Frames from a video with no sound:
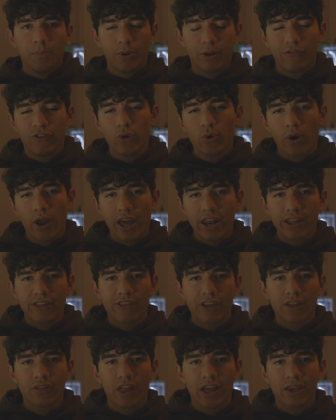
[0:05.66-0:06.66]
But if you were
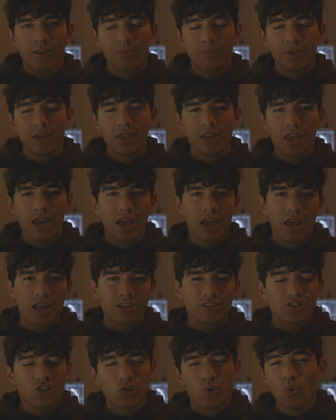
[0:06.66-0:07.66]
anything like me,
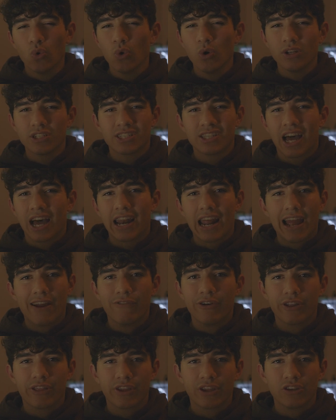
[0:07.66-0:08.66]
school is not
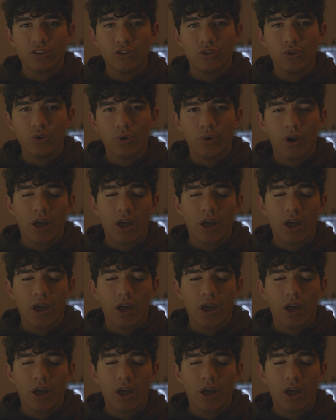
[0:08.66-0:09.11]
everything to you.